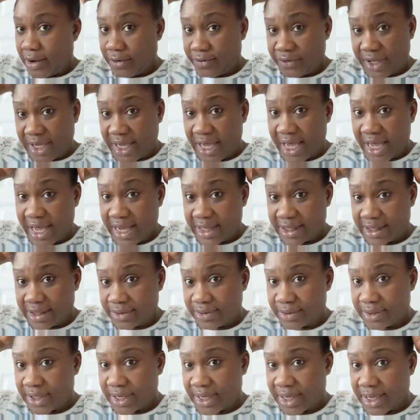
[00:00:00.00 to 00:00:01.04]
of the head.
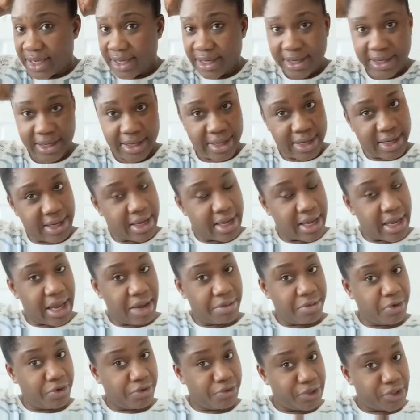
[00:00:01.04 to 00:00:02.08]
Okay,
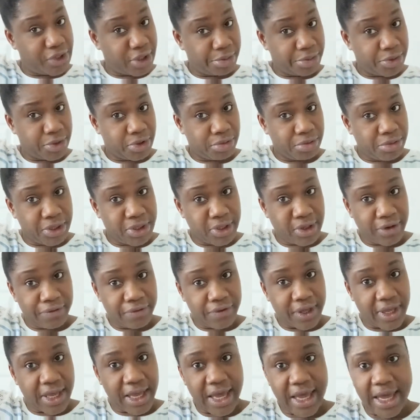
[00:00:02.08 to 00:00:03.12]
I move it up to the middle
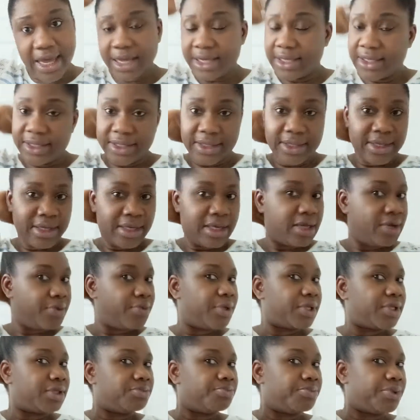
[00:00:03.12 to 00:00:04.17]
of the head. It
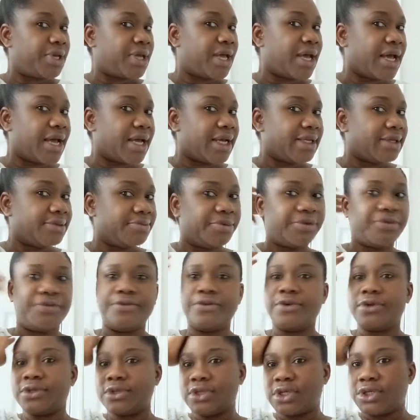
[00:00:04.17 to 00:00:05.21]
was behind
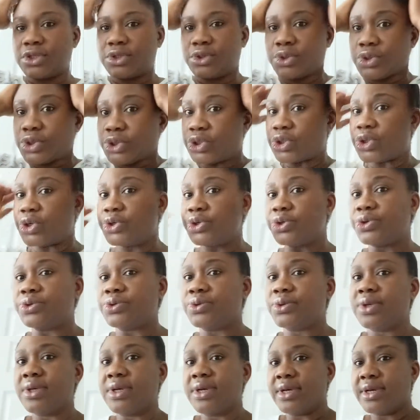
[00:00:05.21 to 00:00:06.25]
before, just to show
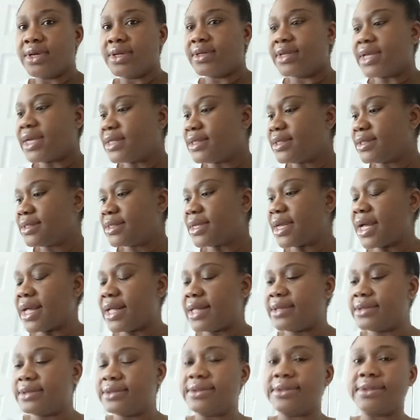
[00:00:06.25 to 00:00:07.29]
you that
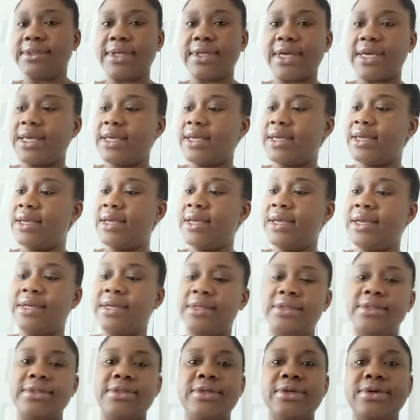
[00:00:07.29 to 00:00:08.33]
style. Okay,
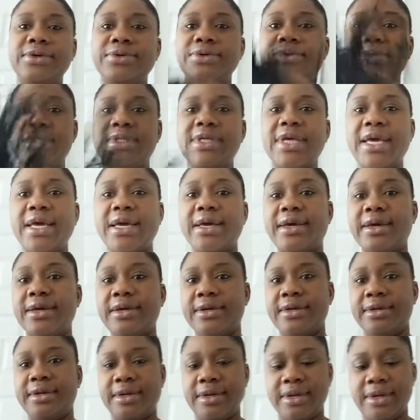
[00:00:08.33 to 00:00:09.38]
so you take
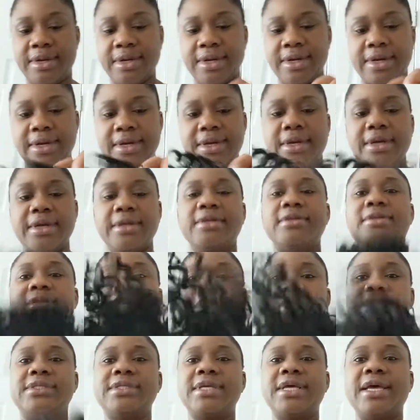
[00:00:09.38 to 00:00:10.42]

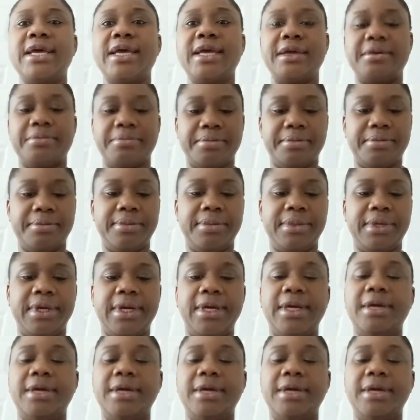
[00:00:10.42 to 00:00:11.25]
the same